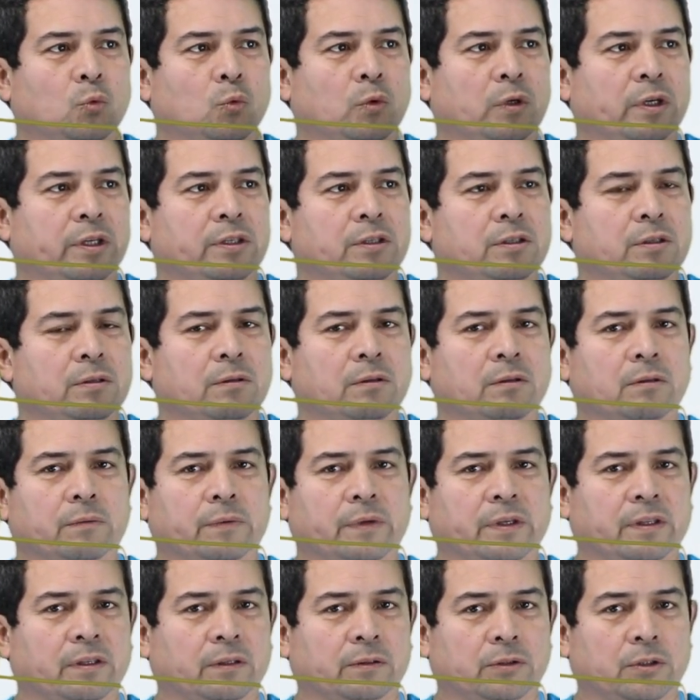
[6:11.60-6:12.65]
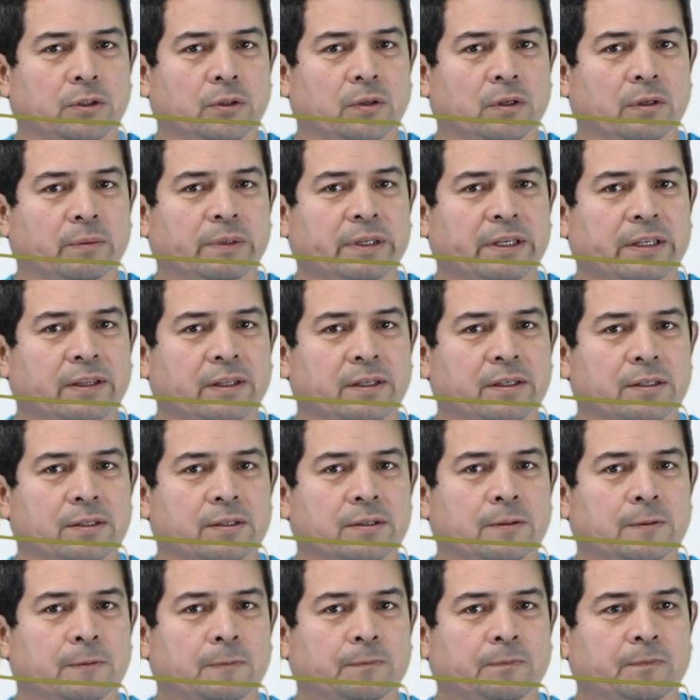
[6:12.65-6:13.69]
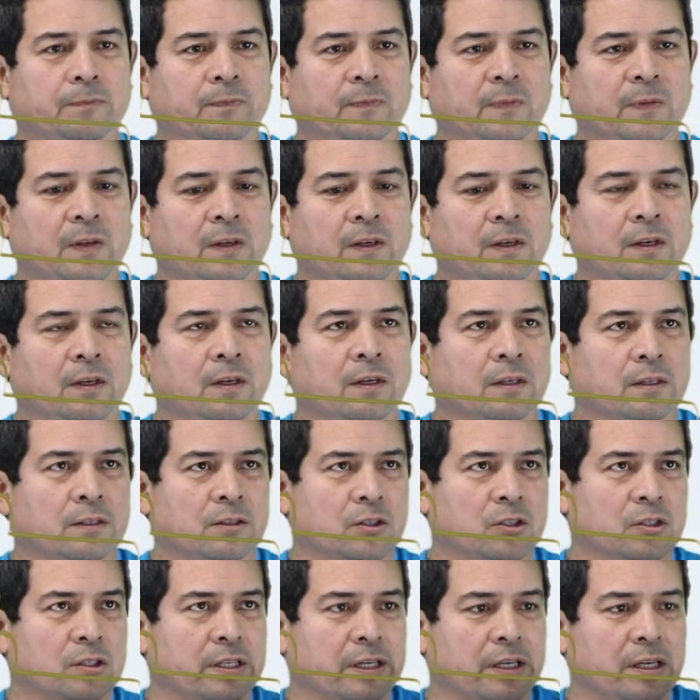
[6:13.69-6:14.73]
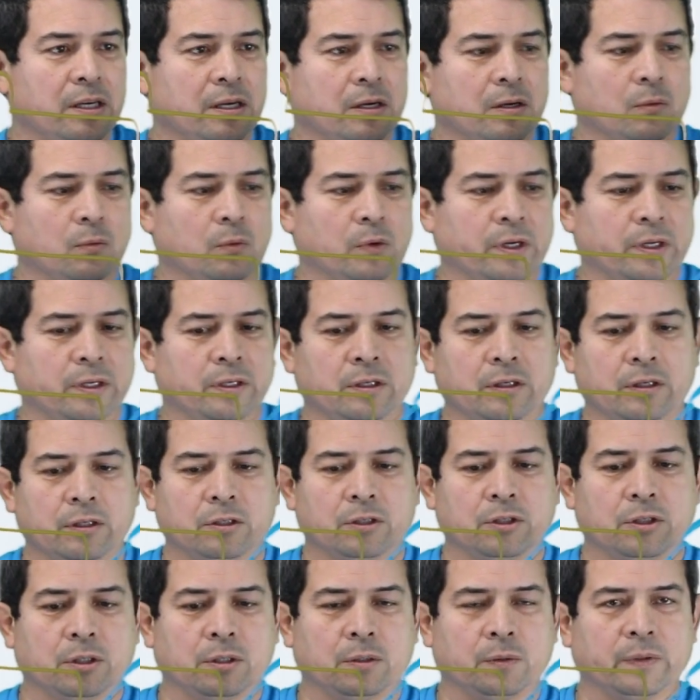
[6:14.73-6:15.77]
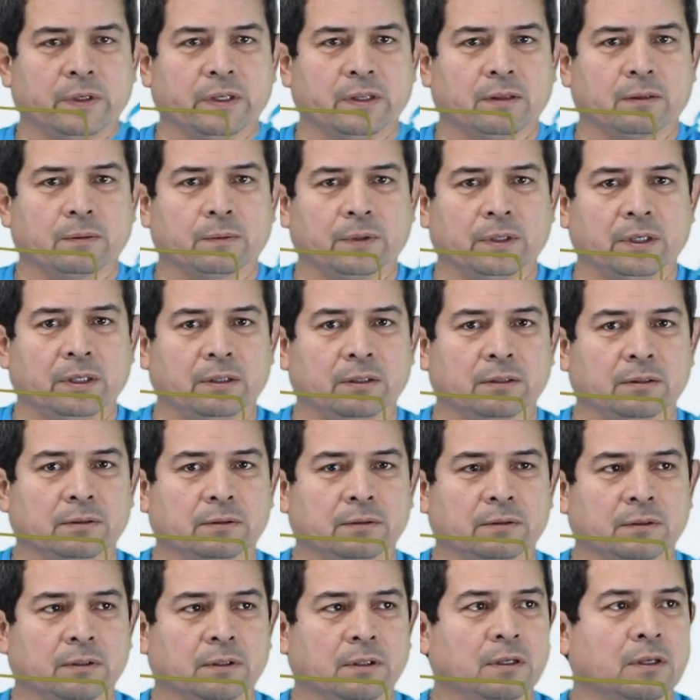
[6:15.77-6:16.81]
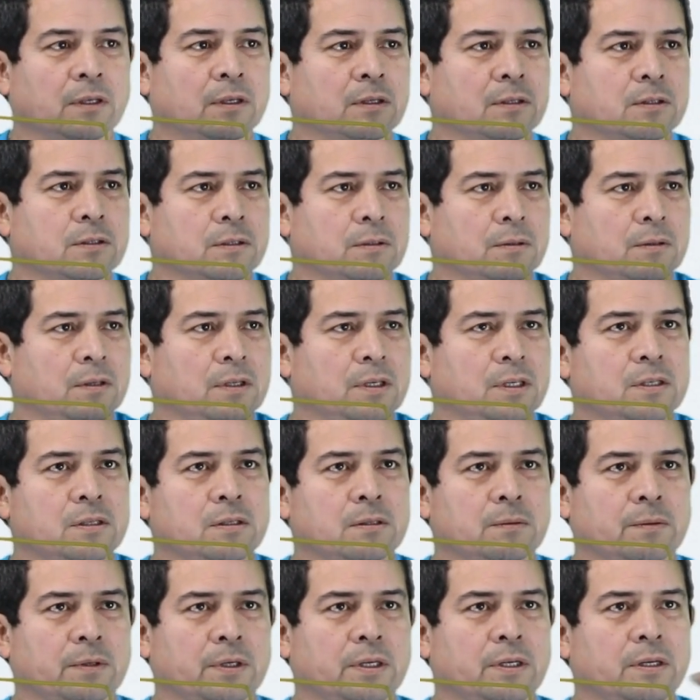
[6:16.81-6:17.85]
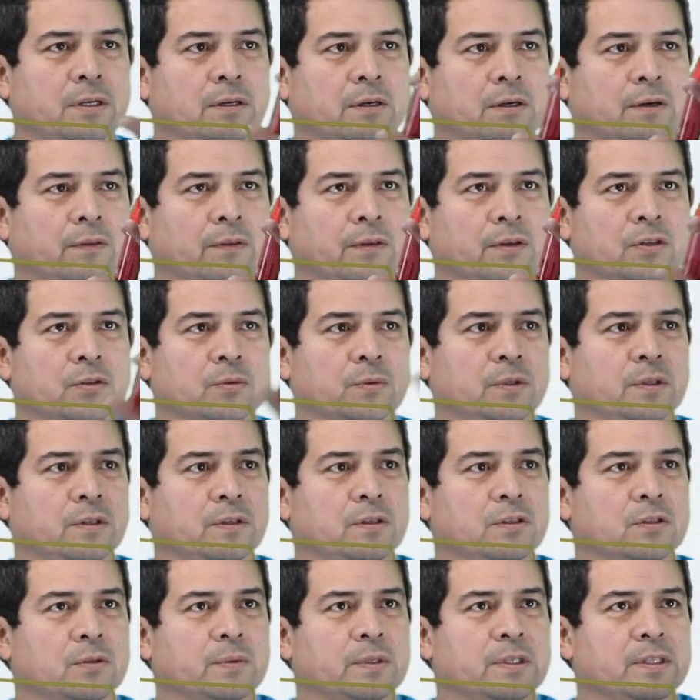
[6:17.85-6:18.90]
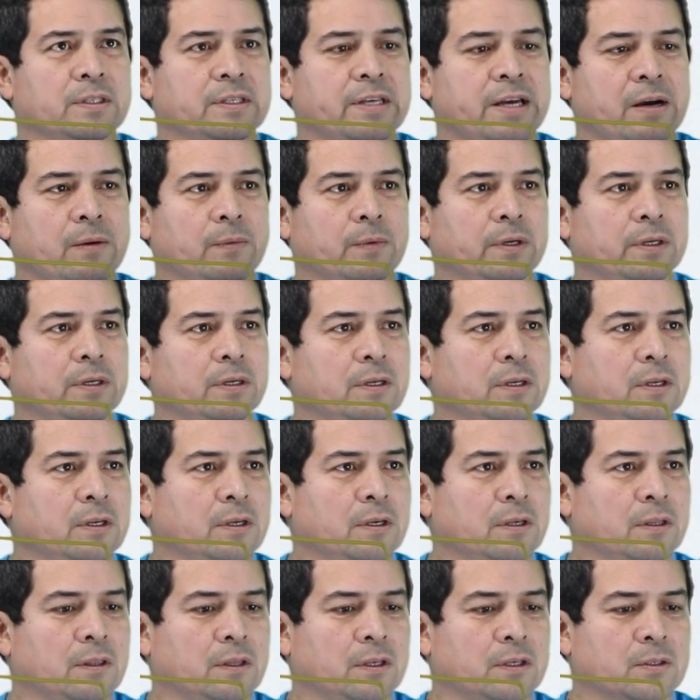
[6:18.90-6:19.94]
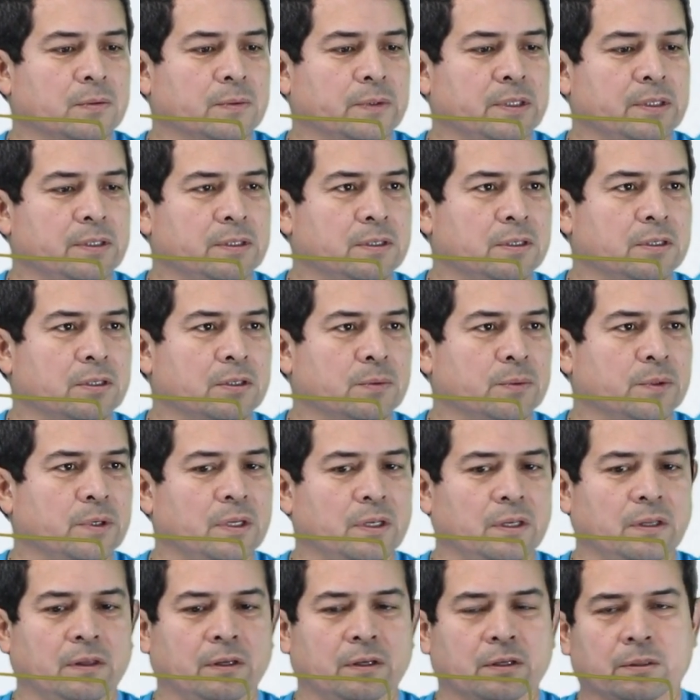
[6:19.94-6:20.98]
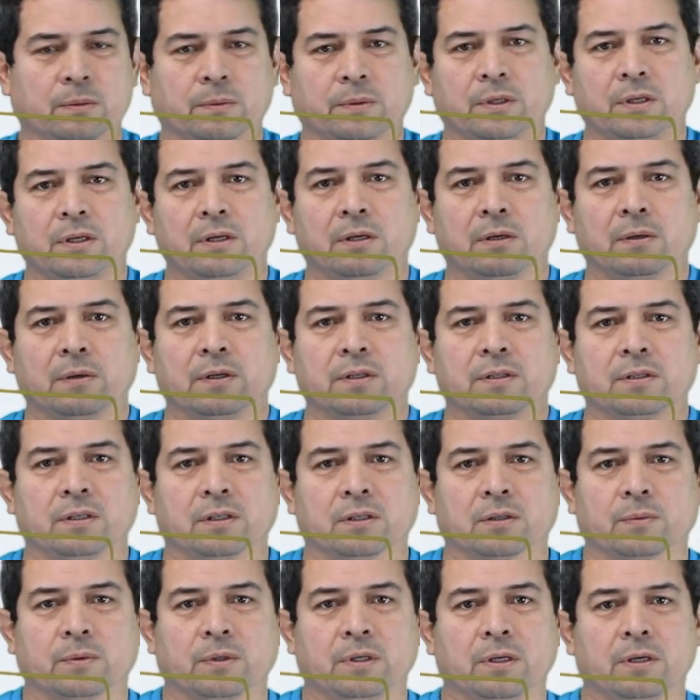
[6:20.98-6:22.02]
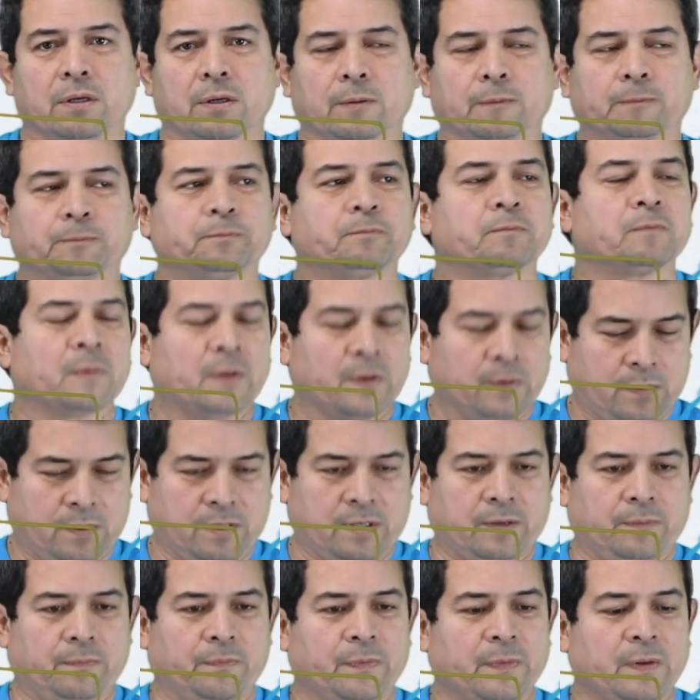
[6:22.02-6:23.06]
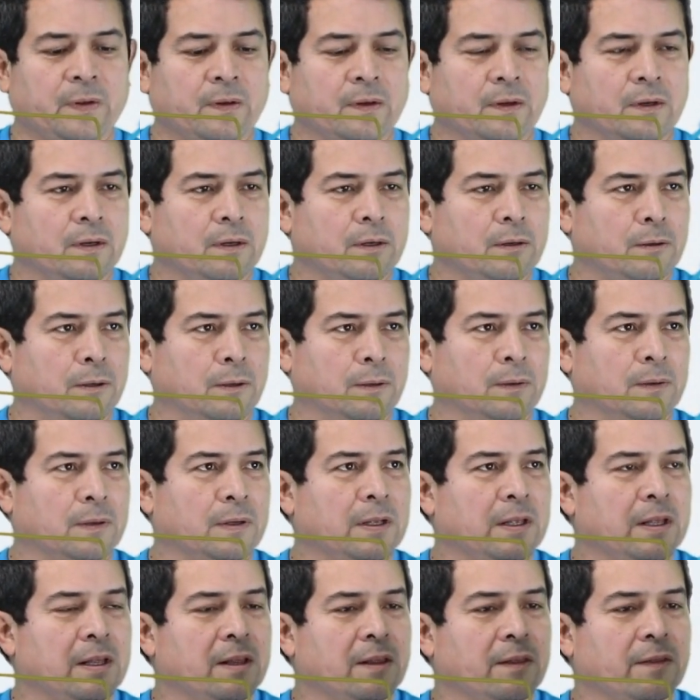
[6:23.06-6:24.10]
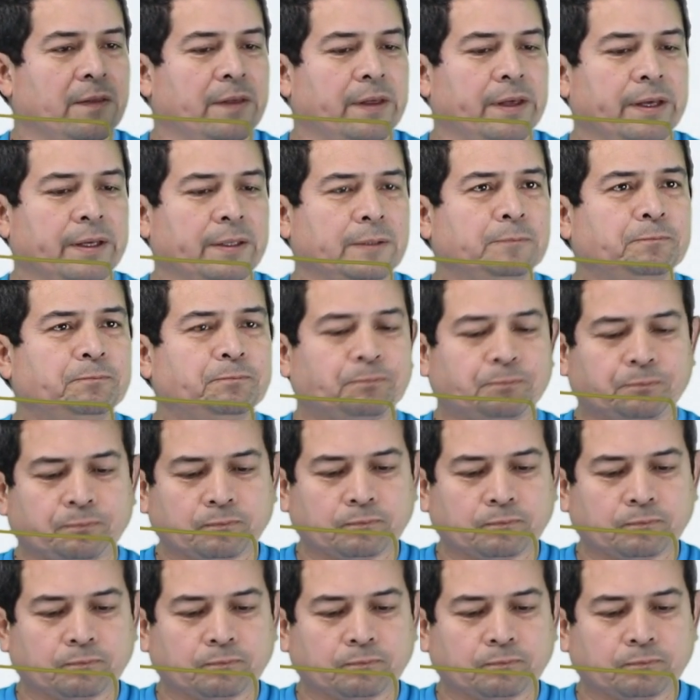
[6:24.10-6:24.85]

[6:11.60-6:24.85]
1, 2, 3. They'll do them like this. Just like here, 1, 2, and 3. So these 3 are this one. This one is that one. This one is this one. And this one here is this one here. Okay. Then,